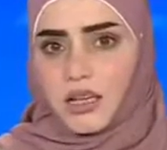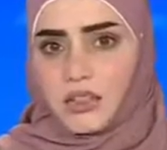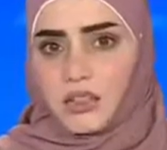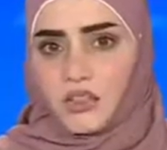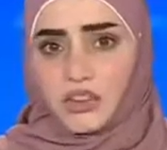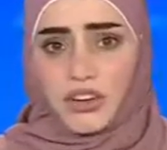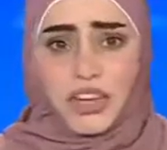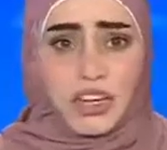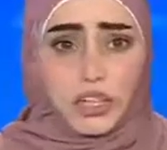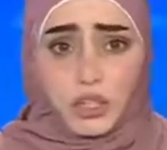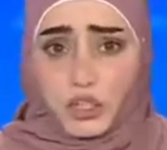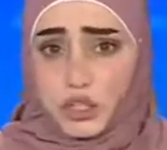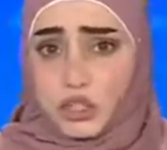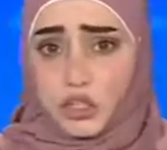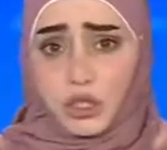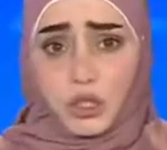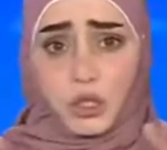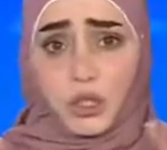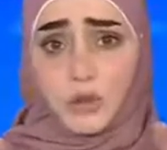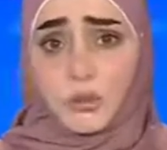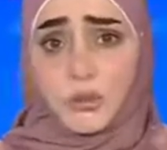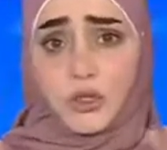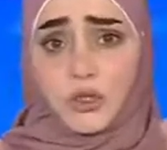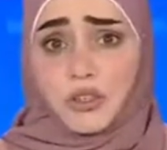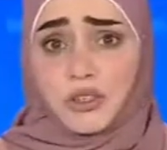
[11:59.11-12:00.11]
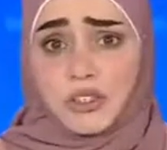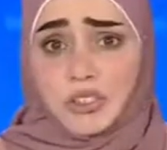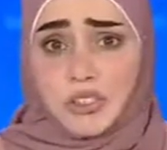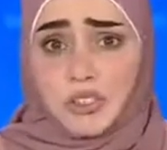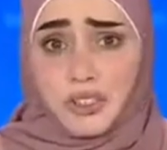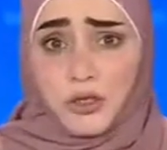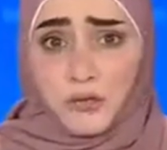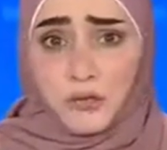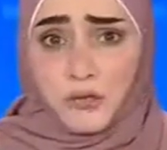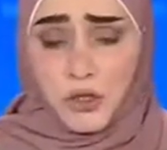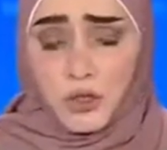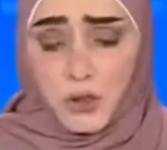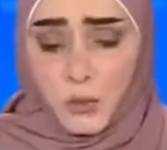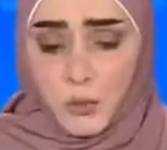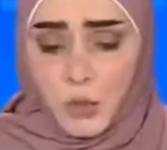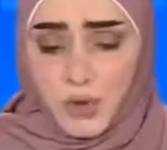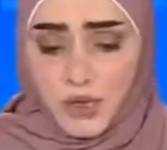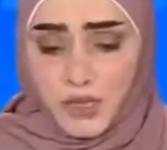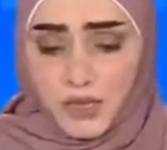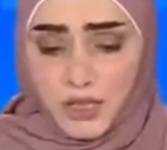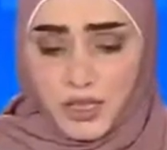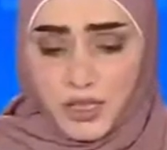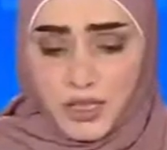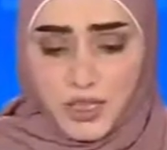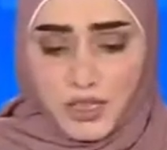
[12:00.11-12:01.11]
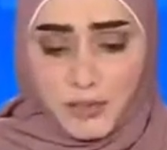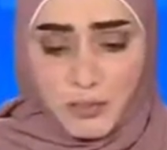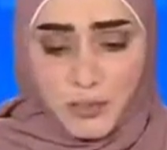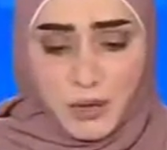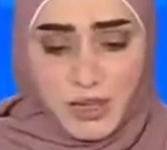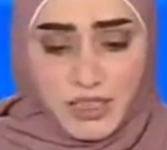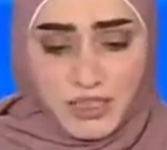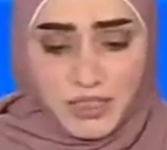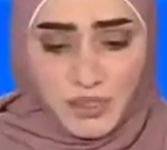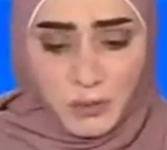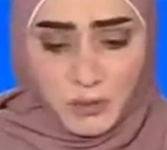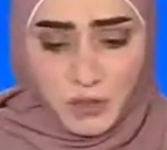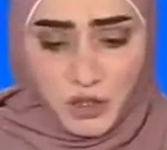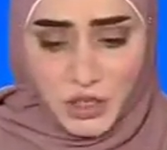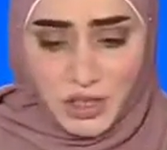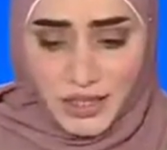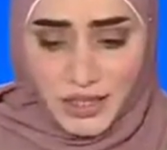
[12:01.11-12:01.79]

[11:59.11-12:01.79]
international of community, course. if you will, uh, body. Which I